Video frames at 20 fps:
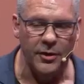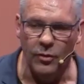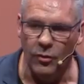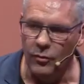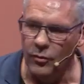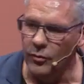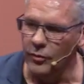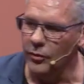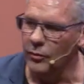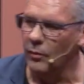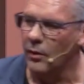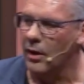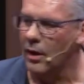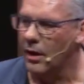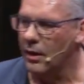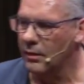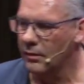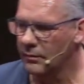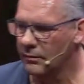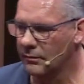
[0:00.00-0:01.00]
but I know who you
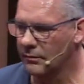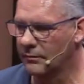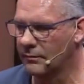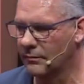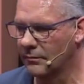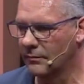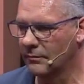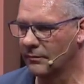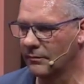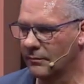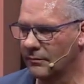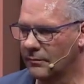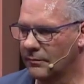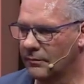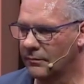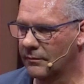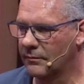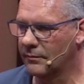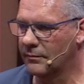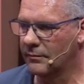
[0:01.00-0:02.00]
are.
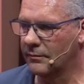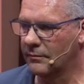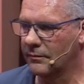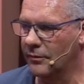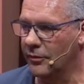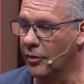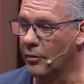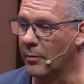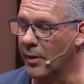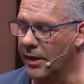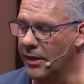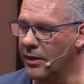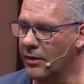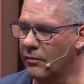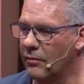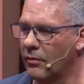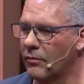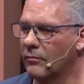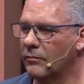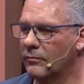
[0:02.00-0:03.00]
You're my
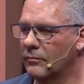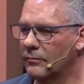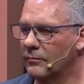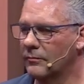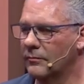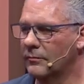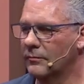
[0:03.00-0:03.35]
hero,